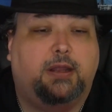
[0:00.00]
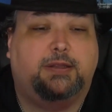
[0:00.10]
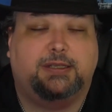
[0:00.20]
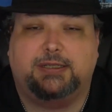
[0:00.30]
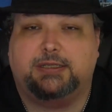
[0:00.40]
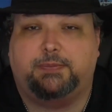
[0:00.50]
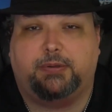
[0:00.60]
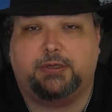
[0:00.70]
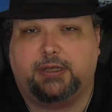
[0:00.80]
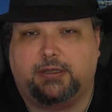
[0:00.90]
This is a
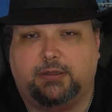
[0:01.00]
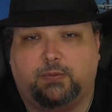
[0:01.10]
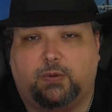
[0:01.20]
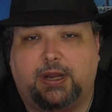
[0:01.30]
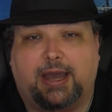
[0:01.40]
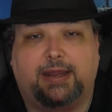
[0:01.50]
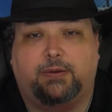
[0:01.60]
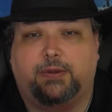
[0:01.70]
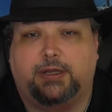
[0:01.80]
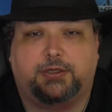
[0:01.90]
particular one I
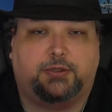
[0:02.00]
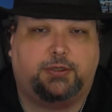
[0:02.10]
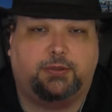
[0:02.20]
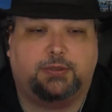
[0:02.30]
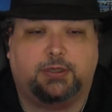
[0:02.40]
don't actually use.